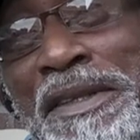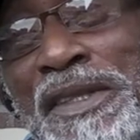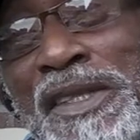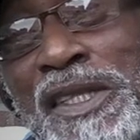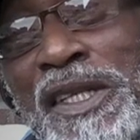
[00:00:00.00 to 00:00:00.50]

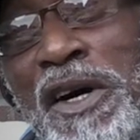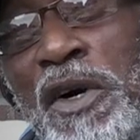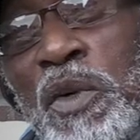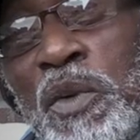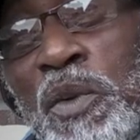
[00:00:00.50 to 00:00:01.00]
See
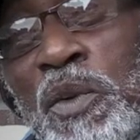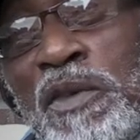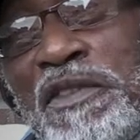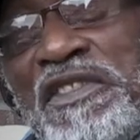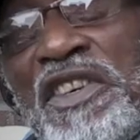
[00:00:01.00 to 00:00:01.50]
how
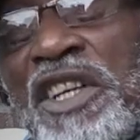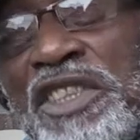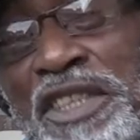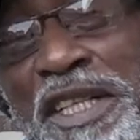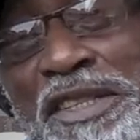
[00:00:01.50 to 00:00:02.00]

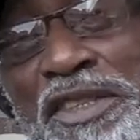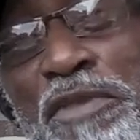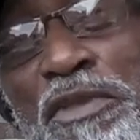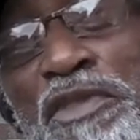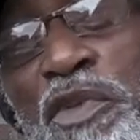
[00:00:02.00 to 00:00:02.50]
fortunate some of